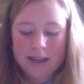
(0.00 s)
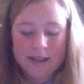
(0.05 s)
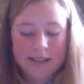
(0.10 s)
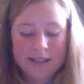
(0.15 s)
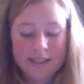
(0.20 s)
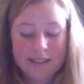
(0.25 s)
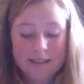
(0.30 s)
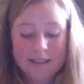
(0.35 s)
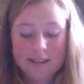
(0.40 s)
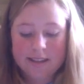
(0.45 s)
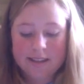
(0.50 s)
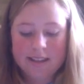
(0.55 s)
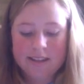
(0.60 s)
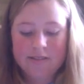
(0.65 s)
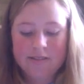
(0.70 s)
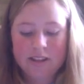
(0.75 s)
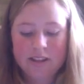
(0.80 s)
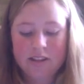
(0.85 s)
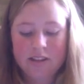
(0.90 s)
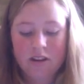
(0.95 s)
Daisy doesn't
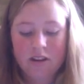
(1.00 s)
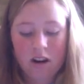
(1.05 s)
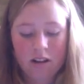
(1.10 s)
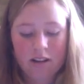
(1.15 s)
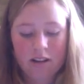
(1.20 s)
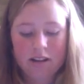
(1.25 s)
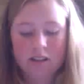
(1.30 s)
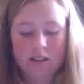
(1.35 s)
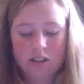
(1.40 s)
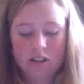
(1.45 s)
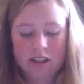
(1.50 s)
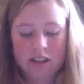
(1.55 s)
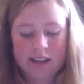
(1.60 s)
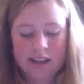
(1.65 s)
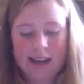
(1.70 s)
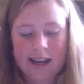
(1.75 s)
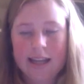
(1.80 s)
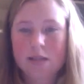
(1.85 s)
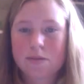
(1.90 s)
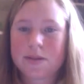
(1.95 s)
even acknowledge that
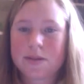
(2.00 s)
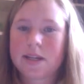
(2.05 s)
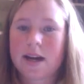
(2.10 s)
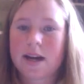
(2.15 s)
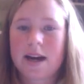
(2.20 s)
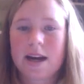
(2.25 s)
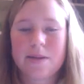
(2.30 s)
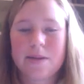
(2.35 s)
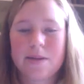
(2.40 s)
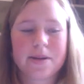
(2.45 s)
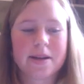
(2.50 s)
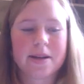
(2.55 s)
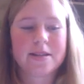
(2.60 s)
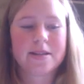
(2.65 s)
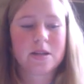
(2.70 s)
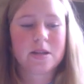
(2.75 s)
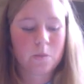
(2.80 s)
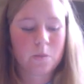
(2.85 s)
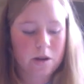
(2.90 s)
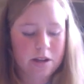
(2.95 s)
Gatsby died because
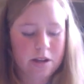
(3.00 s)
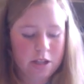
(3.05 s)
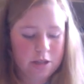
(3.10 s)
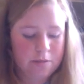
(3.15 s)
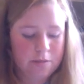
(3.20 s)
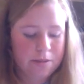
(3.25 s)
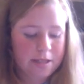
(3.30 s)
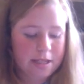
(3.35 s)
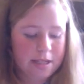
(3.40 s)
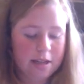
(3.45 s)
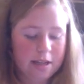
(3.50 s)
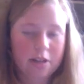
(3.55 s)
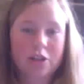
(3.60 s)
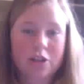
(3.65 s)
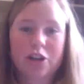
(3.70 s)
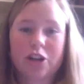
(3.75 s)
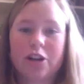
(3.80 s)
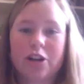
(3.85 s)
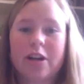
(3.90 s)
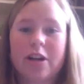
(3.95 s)
he wanted to protect
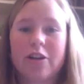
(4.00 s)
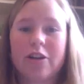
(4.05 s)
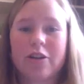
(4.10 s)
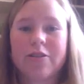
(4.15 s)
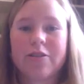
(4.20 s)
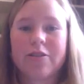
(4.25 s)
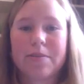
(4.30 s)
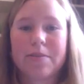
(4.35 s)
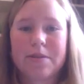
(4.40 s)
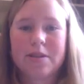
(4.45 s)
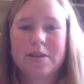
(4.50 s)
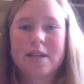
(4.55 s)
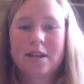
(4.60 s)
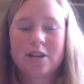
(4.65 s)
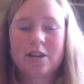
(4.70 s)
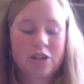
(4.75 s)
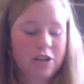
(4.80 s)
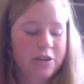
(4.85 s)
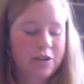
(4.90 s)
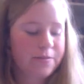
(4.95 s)
her and her
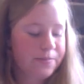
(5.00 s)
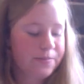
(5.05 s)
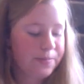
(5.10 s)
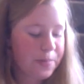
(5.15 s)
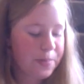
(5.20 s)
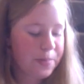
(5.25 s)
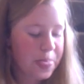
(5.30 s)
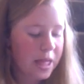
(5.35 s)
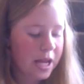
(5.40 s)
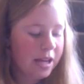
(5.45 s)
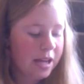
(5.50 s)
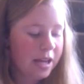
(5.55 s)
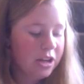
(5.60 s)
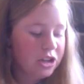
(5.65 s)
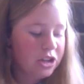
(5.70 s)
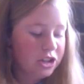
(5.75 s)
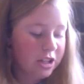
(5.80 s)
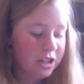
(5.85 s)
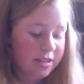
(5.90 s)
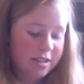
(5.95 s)
reputation.
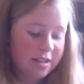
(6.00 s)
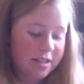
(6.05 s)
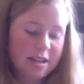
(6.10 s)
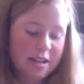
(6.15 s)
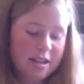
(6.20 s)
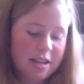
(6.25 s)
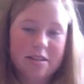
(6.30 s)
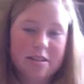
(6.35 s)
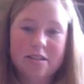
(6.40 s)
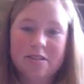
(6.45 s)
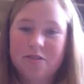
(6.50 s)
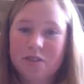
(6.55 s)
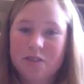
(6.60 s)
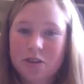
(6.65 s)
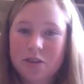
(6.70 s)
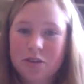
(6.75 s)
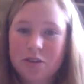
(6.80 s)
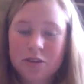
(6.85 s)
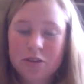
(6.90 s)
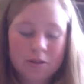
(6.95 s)
She doesn't attend his
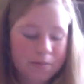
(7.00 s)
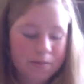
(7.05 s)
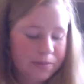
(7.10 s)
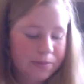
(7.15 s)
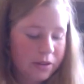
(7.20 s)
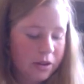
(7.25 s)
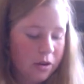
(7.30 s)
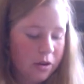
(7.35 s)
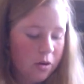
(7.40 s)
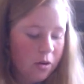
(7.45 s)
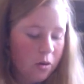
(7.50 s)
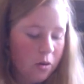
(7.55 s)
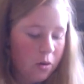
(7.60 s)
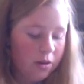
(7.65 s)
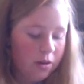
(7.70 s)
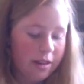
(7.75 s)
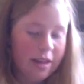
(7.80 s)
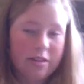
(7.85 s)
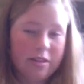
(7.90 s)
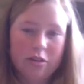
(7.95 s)
funeral or
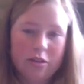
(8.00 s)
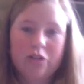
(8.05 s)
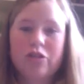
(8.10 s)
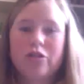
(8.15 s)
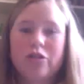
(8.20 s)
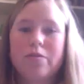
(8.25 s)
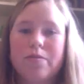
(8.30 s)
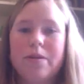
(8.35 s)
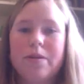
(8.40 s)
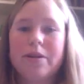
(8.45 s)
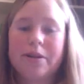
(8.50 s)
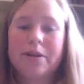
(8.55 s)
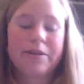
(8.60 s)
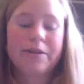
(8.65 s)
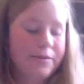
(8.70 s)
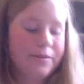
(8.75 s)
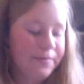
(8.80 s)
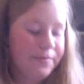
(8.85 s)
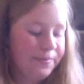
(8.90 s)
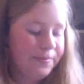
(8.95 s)
let the truth be
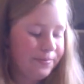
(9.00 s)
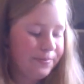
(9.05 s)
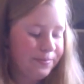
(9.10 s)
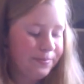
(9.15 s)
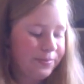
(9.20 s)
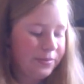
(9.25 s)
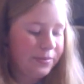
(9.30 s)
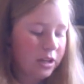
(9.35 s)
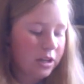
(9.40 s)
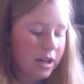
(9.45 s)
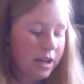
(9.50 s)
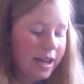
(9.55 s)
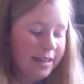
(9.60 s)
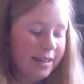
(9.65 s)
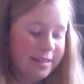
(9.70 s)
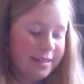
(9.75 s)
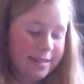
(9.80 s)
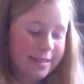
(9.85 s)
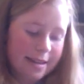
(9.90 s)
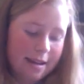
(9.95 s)
known.
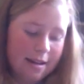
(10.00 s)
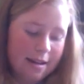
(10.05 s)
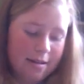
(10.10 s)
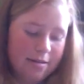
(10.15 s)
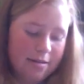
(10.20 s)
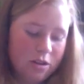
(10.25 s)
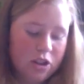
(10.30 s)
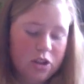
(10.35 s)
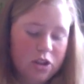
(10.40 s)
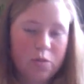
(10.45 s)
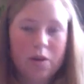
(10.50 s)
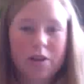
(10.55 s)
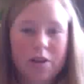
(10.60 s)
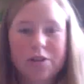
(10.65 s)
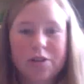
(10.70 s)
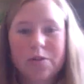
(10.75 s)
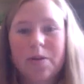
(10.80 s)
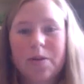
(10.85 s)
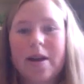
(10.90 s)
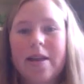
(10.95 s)
Instead, she runs
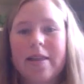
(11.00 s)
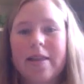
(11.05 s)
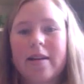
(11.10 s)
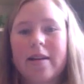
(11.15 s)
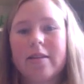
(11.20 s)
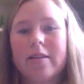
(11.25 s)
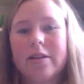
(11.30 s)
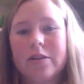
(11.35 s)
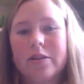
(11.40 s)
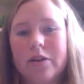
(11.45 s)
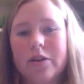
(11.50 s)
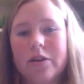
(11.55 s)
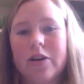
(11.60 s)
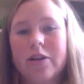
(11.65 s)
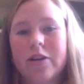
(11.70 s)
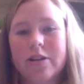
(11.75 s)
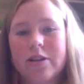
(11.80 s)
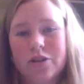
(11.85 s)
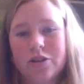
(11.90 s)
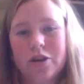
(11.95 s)
away like a little girl
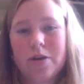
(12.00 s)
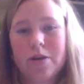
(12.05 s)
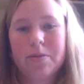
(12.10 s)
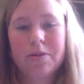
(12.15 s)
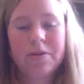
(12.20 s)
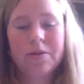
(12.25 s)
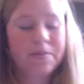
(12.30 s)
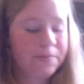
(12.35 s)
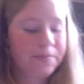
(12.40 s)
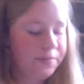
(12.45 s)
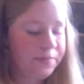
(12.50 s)
in trouble.